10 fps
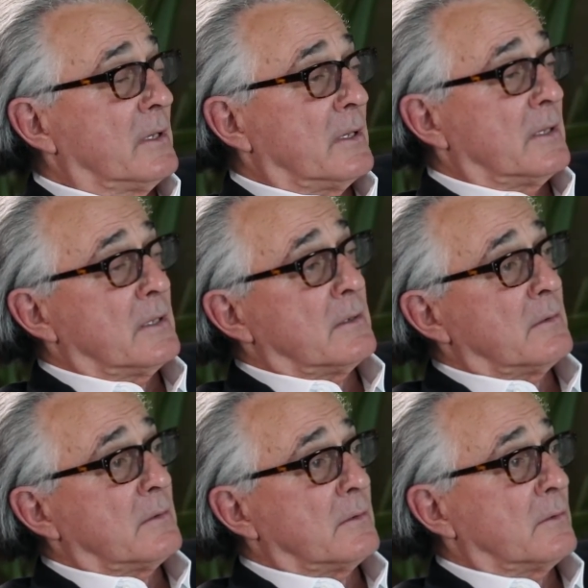And
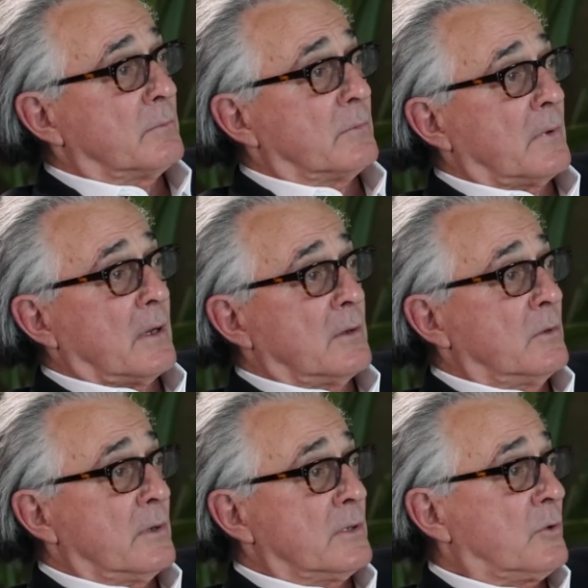then
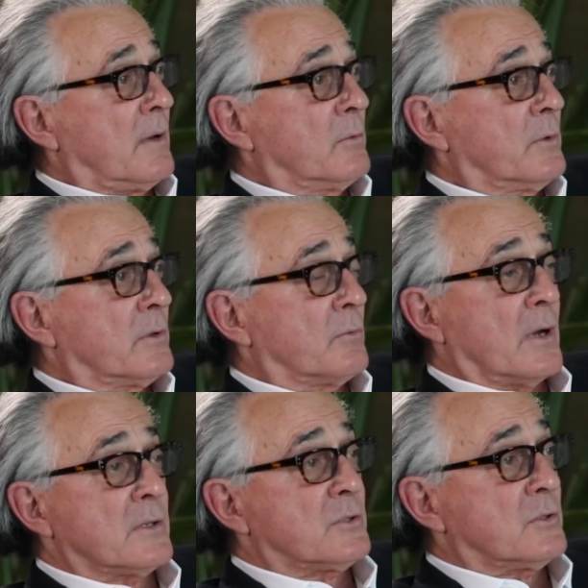who did I travel with?
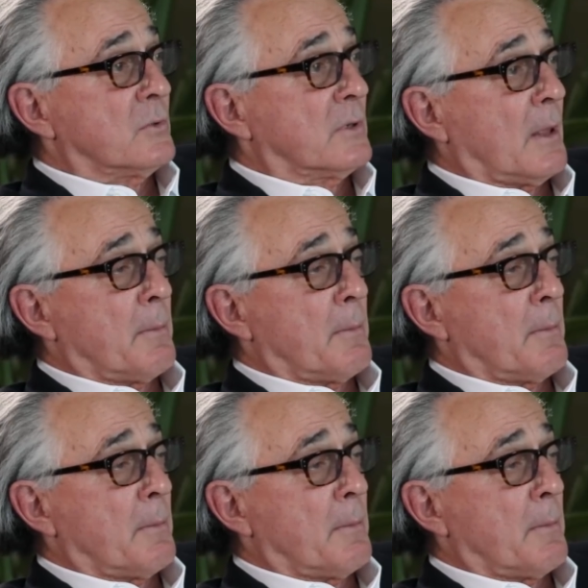Rod Stewart.